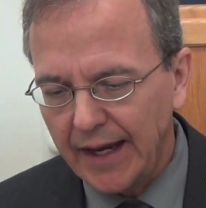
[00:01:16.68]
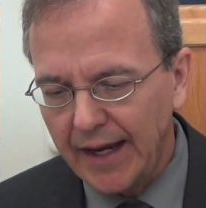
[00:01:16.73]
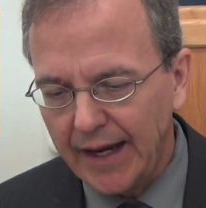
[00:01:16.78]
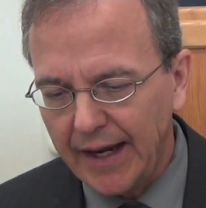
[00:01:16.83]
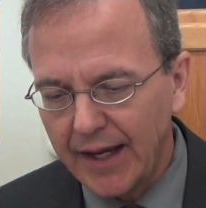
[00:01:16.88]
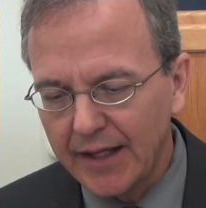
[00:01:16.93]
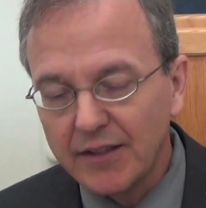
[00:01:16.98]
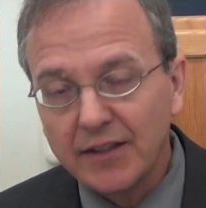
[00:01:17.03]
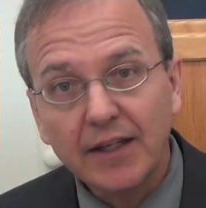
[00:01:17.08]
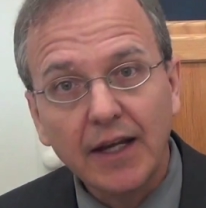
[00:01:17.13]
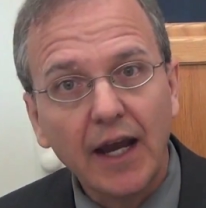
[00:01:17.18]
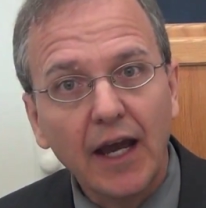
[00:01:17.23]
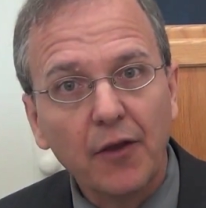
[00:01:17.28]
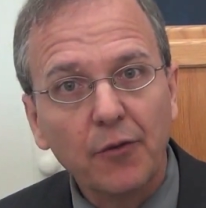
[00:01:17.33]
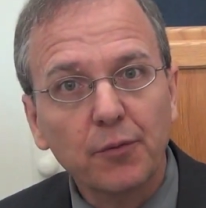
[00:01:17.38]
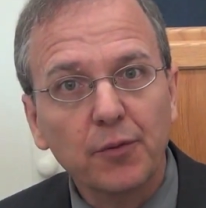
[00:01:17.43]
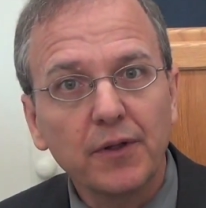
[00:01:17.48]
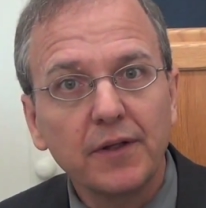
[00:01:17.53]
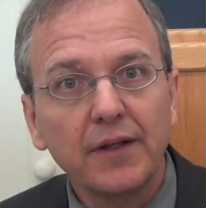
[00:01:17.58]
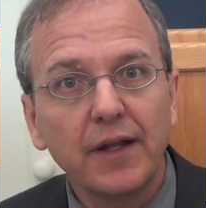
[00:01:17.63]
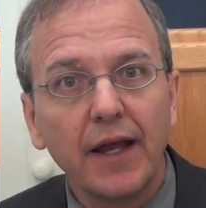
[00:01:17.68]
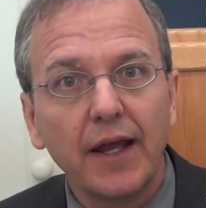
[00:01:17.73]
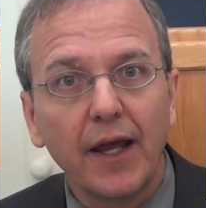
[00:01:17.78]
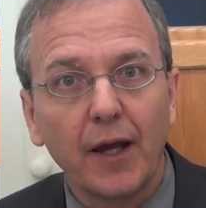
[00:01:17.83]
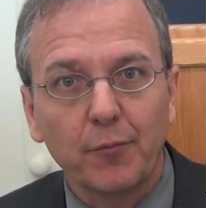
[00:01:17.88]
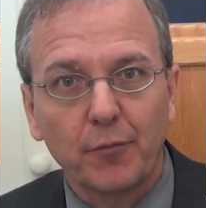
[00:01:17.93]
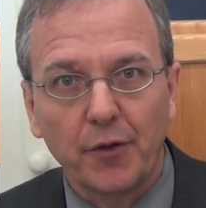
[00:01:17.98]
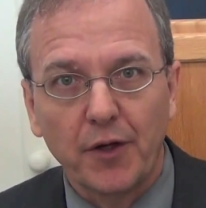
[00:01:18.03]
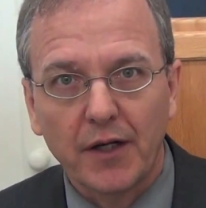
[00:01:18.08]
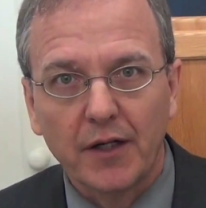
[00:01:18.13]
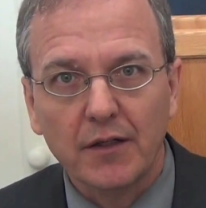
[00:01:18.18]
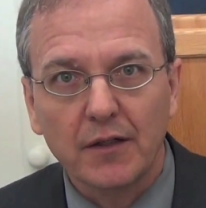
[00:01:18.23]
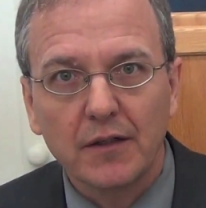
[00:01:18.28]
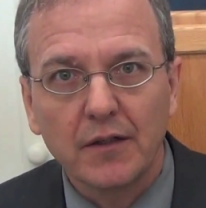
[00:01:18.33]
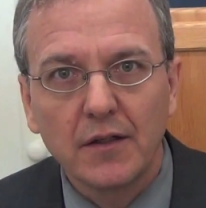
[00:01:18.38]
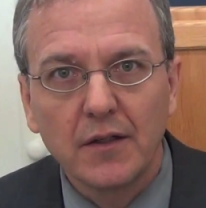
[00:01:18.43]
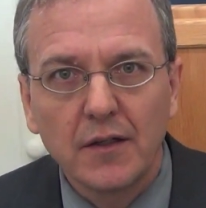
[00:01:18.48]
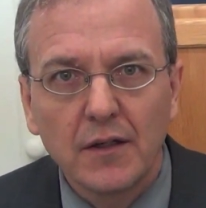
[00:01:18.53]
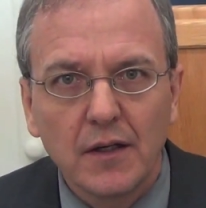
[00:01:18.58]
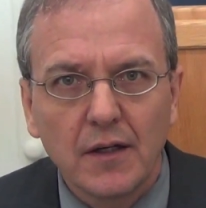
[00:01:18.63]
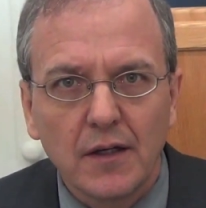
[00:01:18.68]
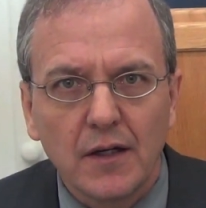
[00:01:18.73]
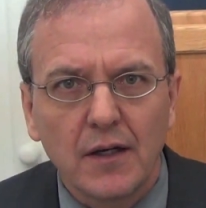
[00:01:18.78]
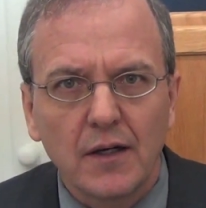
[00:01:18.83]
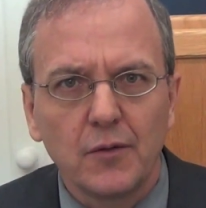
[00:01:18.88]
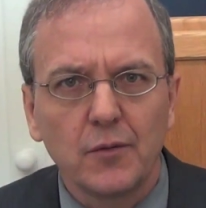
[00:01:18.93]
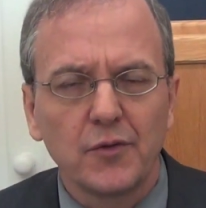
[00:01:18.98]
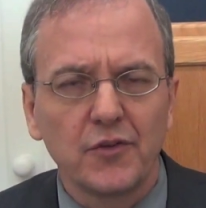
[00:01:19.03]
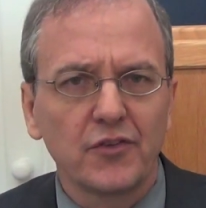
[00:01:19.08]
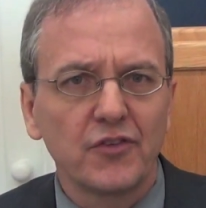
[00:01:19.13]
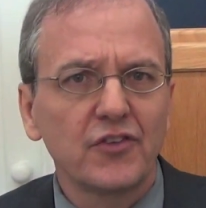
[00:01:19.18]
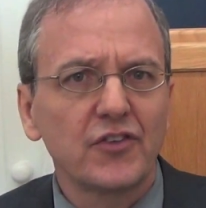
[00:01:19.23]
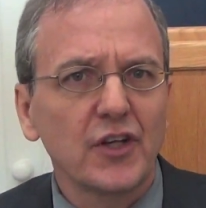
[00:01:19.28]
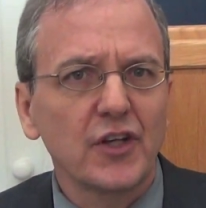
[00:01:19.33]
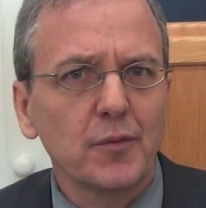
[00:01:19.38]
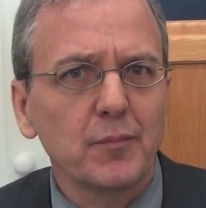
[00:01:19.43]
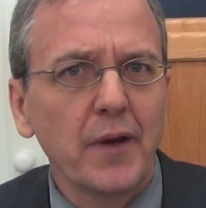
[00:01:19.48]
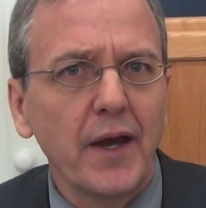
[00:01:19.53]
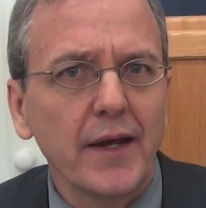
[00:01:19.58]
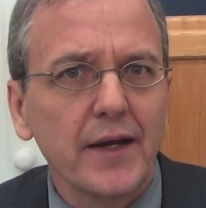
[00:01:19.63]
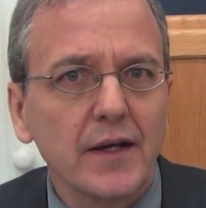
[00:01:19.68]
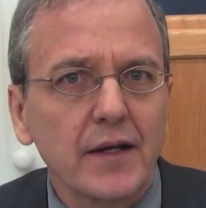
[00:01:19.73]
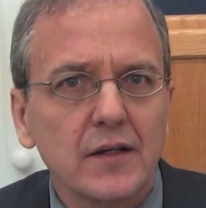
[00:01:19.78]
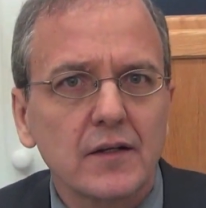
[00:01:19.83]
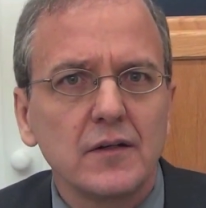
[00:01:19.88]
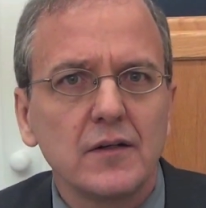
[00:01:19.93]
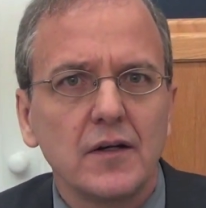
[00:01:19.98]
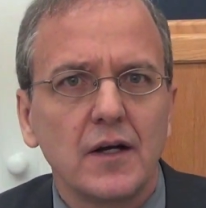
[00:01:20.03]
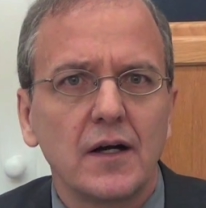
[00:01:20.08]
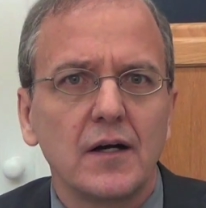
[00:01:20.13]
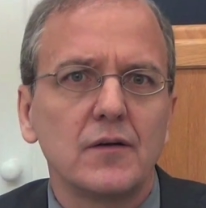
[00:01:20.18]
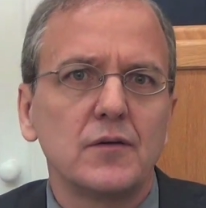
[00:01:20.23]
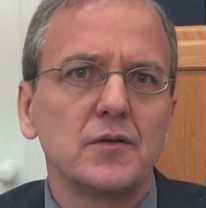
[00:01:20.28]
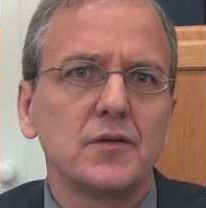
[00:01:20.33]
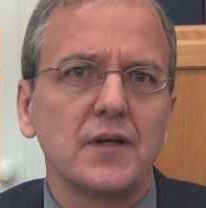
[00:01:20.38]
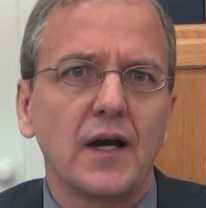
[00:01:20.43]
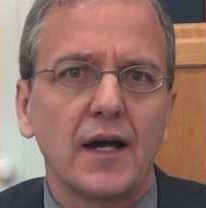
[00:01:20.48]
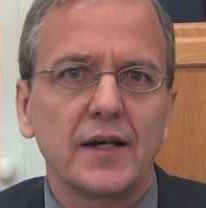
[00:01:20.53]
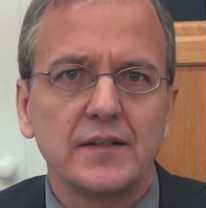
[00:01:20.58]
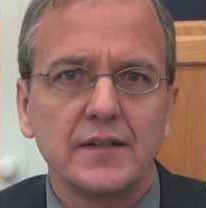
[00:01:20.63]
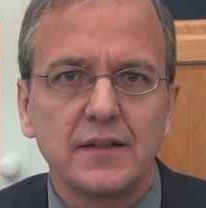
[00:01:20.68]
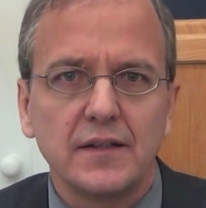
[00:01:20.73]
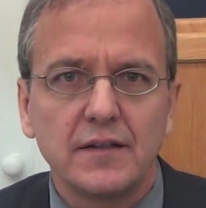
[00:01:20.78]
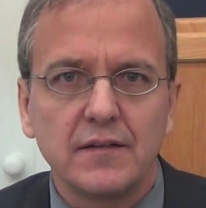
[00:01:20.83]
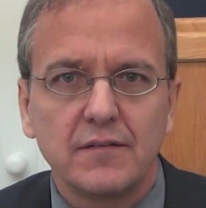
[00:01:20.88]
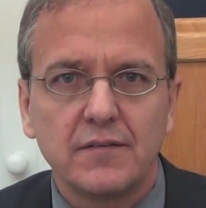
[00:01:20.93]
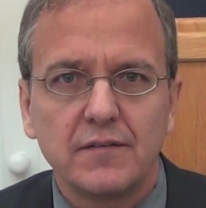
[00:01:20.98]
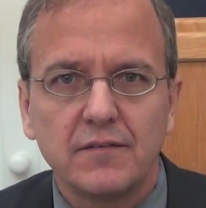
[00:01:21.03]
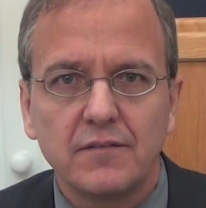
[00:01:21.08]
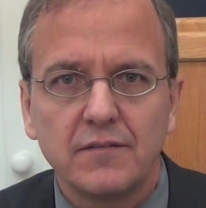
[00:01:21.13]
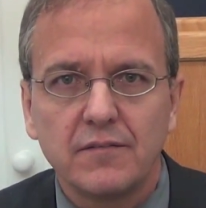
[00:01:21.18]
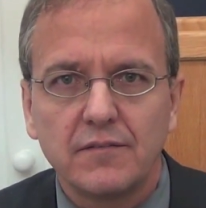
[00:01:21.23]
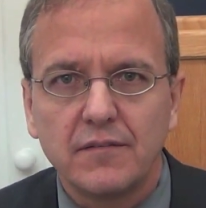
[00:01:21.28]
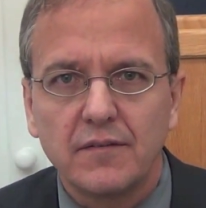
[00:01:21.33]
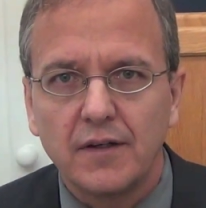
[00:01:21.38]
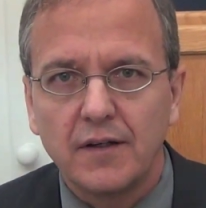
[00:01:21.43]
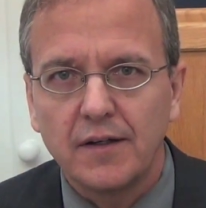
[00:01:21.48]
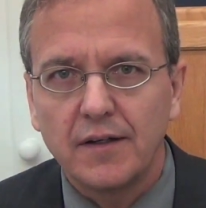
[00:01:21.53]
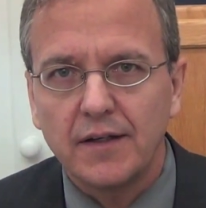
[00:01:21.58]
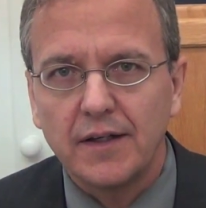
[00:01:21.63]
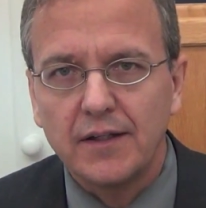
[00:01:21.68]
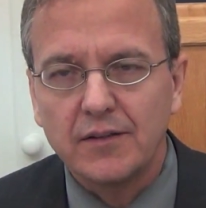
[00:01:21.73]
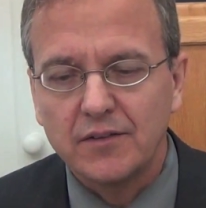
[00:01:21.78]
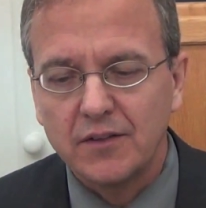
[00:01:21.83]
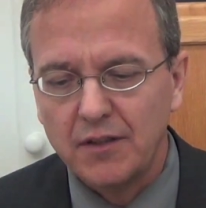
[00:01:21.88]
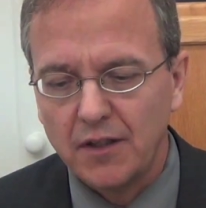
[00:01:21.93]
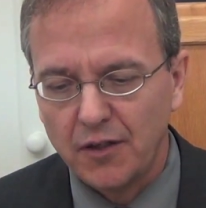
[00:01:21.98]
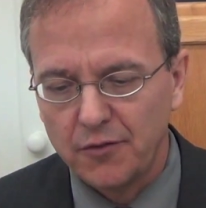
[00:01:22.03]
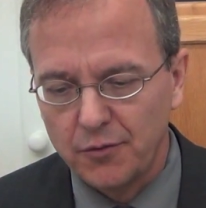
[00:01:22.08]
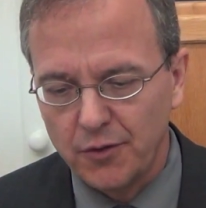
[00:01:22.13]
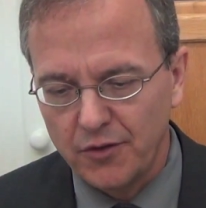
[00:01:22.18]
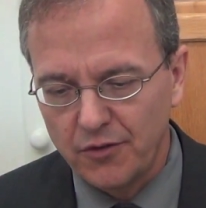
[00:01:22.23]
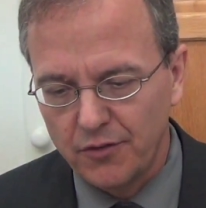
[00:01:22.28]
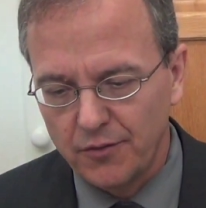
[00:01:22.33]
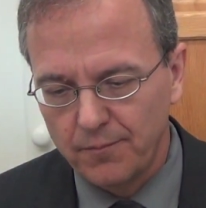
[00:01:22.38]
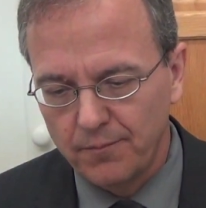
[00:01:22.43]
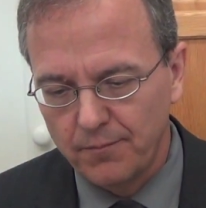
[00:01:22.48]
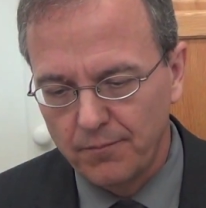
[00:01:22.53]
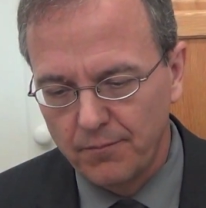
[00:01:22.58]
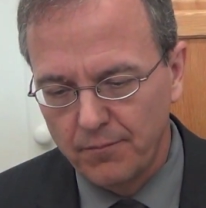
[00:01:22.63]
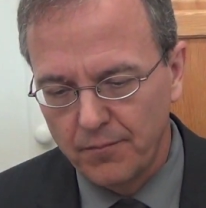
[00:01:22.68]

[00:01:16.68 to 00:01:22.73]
Anne Catherine Emmerich, who is a stigmatic who died in the 1800s.